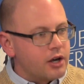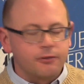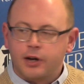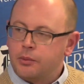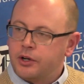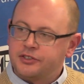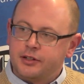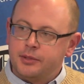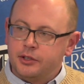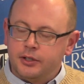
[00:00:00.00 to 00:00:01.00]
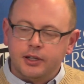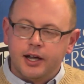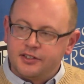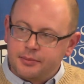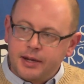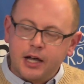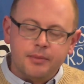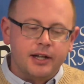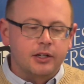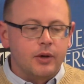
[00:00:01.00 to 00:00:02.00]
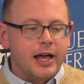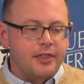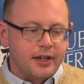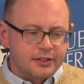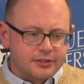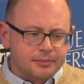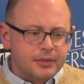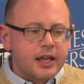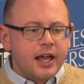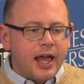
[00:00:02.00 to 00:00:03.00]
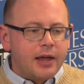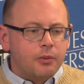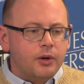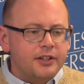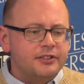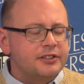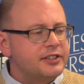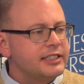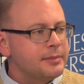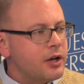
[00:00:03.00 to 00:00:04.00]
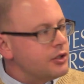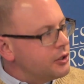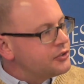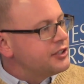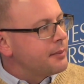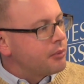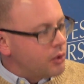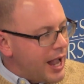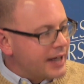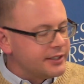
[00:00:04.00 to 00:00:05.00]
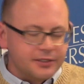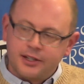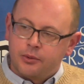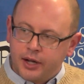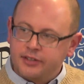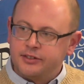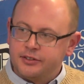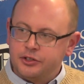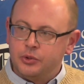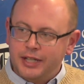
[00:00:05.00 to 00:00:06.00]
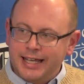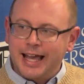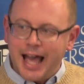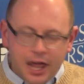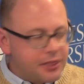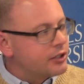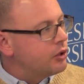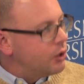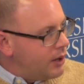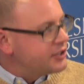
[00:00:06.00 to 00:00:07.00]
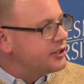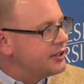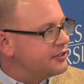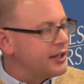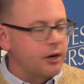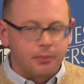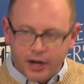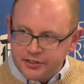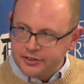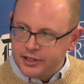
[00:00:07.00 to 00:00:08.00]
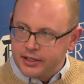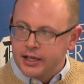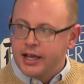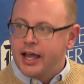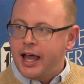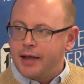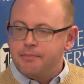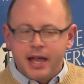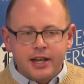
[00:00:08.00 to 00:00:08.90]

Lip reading: frameworks that have been utilized in biomedical ethics, and what is distinct about nursing practice that raises unique ethical questions that are pressing and may